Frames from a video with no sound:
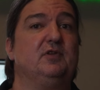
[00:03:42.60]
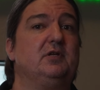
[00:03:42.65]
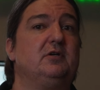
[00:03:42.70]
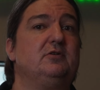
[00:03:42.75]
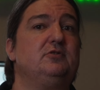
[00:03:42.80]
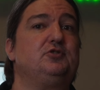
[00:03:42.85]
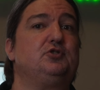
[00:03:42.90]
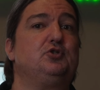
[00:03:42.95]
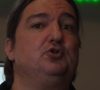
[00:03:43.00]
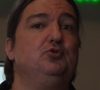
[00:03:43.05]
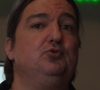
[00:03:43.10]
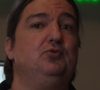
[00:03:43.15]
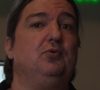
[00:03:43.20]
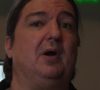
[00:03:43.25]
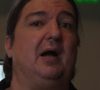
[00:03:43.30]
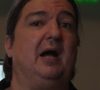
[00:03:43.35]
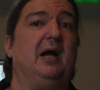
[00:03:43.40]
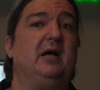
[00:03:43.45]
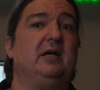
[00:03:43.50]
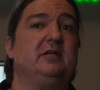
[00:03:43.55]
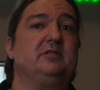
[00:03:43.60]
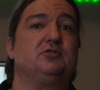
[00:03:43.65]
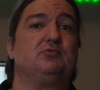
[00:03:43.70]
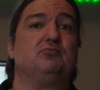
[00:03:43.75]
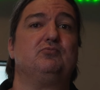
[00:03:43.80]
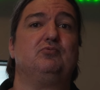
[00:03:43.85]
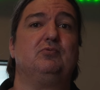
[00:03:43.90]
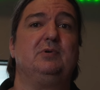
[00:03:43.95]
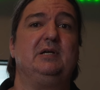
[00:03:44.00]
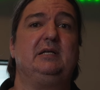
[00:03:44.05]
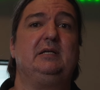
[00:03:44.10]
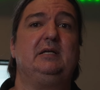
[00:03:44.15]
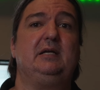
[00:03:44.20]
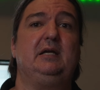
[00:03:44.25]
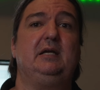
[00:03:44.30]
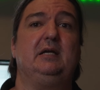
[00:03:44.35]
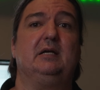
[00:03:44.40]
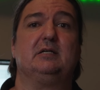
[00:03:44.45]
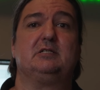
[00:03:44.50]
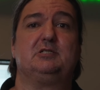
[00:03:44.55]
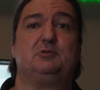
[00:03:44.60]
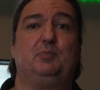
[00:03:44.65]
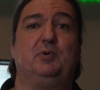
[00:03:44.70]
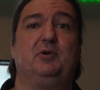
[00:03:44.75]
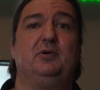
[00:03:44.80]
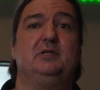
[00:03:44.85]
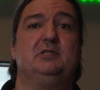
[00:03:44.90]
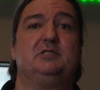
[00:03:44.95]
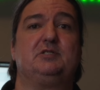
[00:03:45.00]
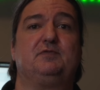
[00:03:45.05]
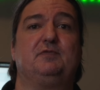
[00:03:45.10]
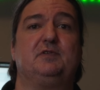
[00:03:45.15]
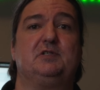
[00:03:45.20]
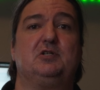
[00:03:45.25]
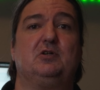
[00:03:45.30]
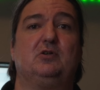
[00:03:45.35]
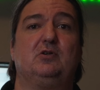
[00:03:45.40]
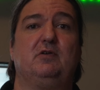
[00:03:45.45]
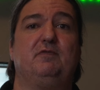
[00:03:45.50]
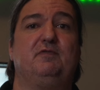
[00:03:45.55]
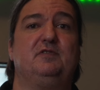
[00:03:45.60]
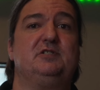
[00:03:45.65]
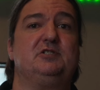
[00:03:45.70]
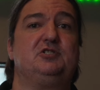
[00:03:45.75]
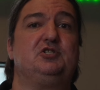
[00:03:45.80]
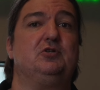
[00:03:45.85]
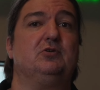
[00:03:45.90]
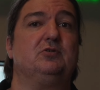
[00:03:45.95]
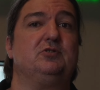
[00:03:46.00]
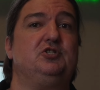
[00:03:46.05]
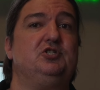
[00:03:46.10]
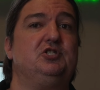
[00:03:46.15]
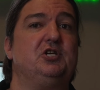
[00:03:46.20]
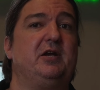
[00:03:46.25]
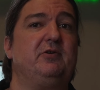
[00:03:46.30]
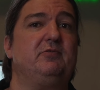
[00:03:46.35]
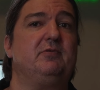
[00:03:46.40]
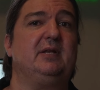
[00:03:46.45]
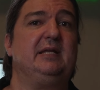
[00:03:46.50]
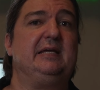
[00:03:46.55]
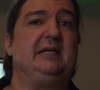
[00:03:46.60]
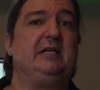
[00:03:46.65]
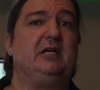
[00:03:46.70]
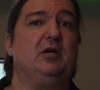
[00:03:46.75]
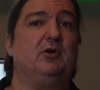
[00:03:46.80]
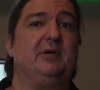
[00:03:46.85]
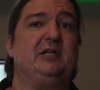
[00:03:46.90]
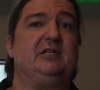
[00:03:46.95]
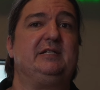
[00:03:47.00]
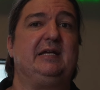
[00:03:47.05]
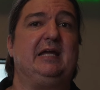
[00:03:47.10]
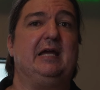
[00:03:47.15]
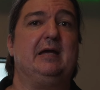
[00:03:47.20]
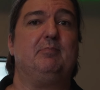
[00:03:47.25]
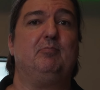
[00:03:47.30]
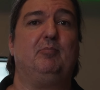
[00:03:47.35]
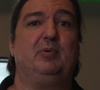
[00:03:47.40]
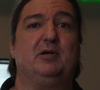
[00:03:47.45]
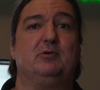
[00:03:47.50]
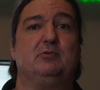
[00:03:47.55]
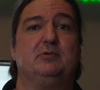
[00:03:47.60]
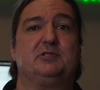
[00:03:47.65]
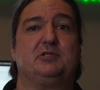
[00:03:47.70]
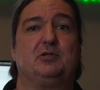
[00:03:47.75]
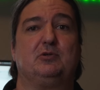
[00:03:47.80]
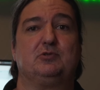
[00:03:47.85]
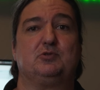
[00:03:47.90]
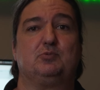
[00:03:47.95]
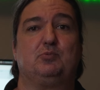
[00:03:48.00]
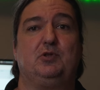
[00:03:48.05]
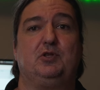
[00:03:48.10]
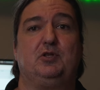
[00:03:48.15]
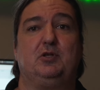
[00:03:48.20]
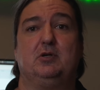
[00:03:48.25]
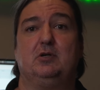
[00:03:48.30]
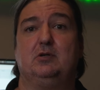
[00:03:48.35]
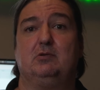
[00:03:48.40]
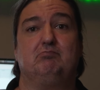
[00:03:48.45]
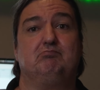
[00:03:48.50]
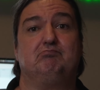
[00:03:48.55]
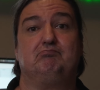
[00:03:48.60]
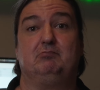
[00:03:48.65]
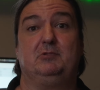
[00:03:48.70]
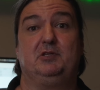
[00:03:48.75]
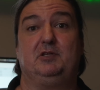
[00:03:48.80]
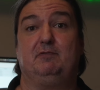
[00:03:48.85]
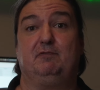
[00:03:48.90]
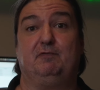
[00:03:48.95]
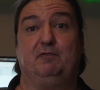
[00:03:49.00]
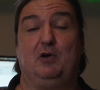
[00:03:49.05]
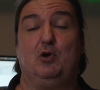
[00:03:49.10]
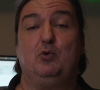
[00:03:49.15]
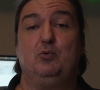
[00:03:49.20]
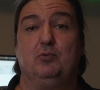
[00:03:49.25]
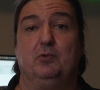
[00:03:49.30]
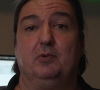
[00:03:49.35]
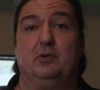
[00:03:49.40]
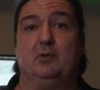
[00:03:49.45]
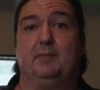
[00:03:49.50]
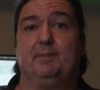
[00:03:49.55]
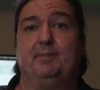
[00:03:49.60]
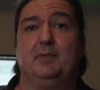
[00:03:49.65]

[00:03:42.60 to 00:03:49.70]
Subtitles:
those who aren't really experienced photographers, you're generally going to get better results with your phone.